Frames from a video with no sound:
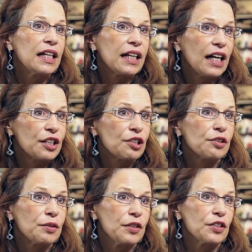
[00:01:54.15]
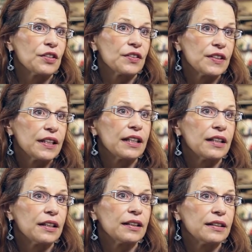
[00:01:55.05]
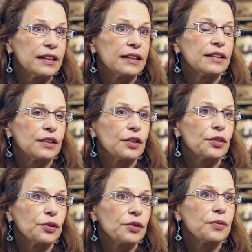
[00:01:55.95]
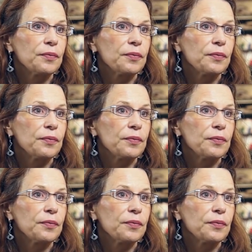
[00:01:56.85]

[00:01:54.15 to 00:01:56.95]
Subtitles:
cultural traditions here in this institute.